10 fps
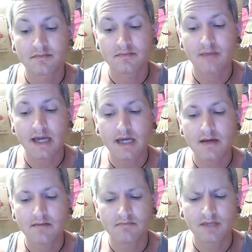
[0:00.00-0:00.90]

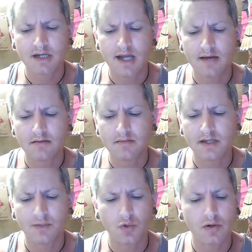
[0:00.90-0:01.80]
Mecki Canal
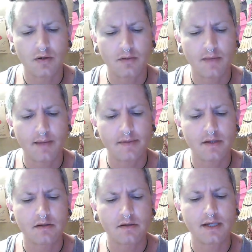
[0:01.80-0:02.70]
and were
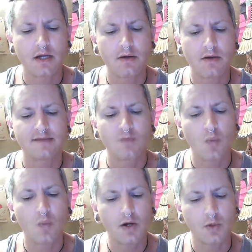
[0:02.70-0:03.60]
popularly known as
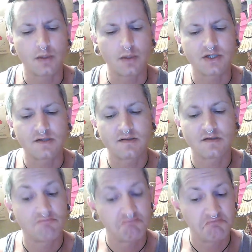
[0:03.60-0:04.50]
water witches.
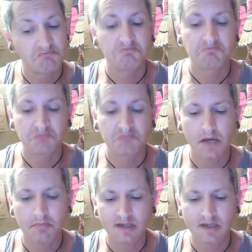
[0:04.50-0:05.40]

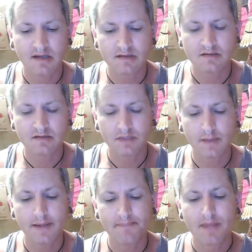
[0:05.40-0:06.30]
Okay, makes sense, a
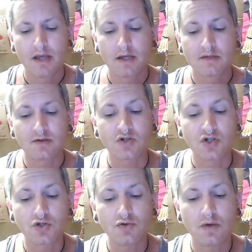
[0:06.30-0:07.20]
little bit. So
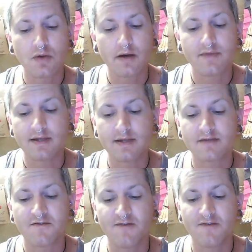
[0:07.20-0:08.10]
two of these
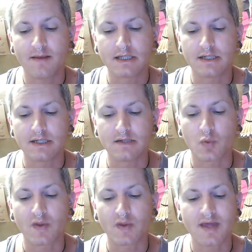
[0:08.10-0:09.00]
families
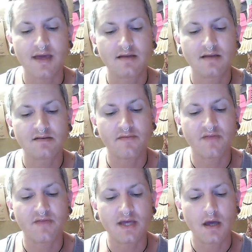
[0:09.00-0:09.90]
were the kings
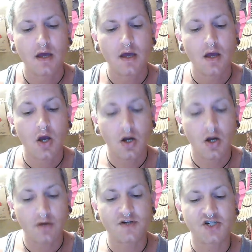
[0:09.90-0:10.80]
of the
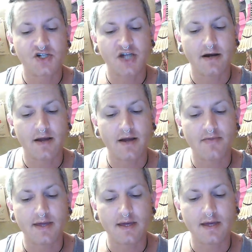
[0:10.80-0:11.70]
Hertfordshire
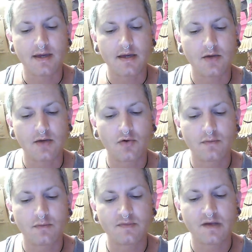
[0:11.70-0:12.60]
and the
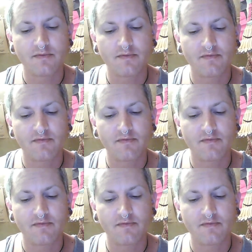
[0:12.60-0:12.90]
grooms of